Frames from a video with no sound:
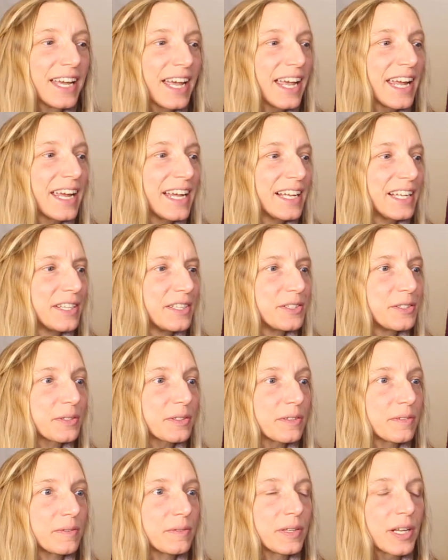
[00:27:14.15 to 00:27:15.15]
And you
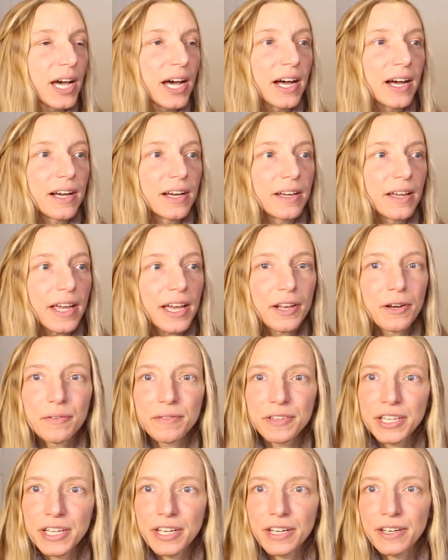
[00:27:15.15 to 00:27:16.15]
can uh, head
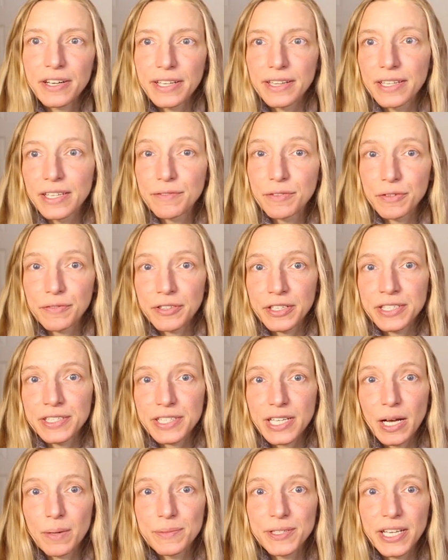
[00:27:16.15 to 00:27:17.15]
over there and leave your
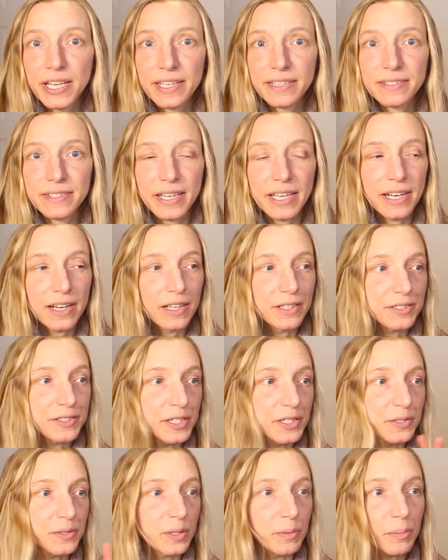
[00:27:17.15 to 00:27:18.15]
finished objects, and I'll
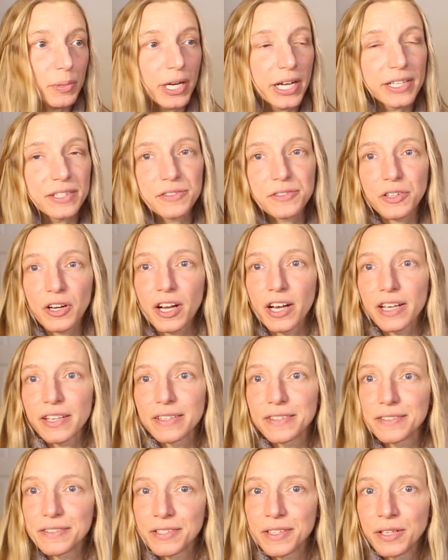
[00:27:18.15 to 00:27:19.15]
start doing prize
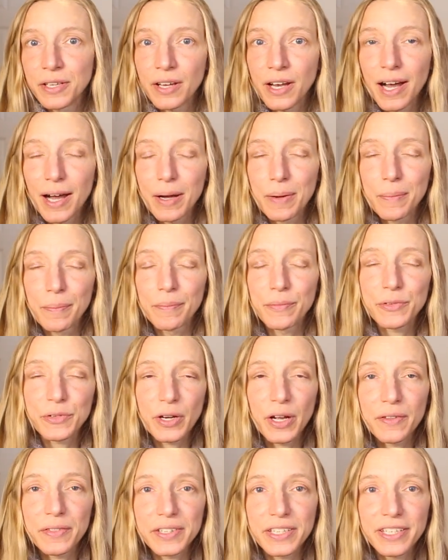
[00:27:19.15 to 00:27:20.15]
draws um,
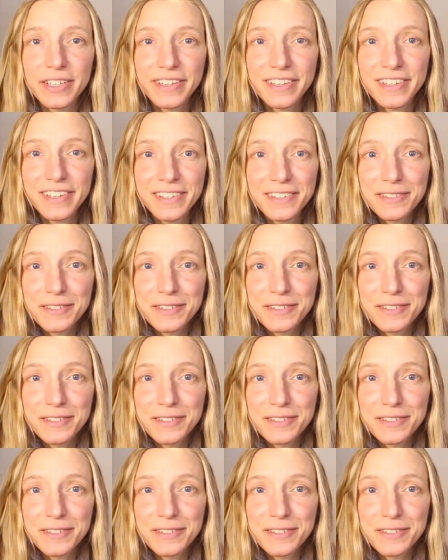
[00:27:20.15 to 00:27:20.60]
throughout the year,